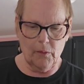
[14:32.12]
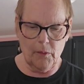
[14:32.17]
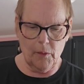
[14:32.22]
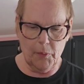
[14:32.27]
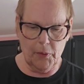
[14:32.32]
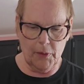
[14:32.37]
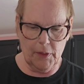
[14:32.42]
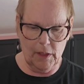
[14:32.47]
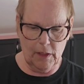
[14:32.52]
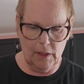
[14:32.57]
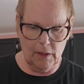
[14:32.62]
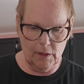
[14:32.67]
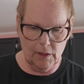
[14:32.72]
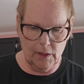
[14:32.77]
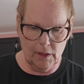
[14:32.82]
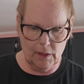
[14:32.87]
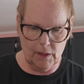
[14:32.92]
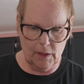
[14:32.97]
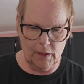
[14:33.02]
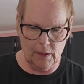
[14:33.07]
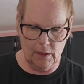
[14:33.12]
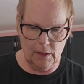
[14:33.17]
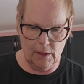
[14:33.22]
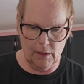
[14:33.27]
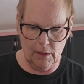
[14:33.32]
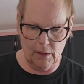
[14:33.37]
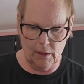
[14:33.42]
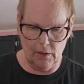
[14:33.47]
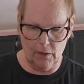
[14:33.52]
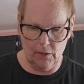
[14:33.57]
we're putting in the
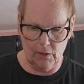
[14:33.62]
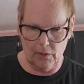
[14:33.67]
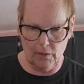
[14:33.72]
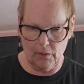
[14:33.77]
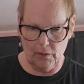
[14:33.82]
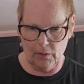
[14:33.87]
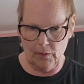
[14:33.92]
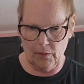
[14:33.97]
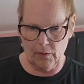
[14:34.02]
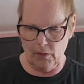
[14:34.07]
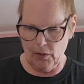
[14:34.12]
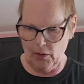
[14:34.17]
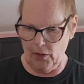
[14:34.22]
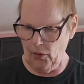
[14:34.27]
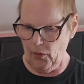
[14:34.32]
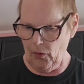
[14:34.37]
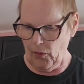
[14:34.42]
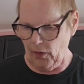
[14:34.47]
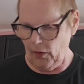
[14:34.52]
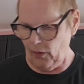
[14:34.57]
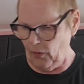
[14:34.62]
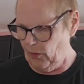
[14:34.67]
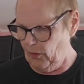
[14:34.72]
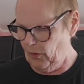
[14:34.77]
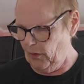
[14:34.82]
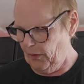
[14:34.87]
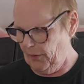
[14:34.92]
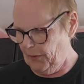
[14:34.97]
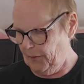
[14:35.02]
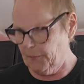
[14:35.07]
cocoa.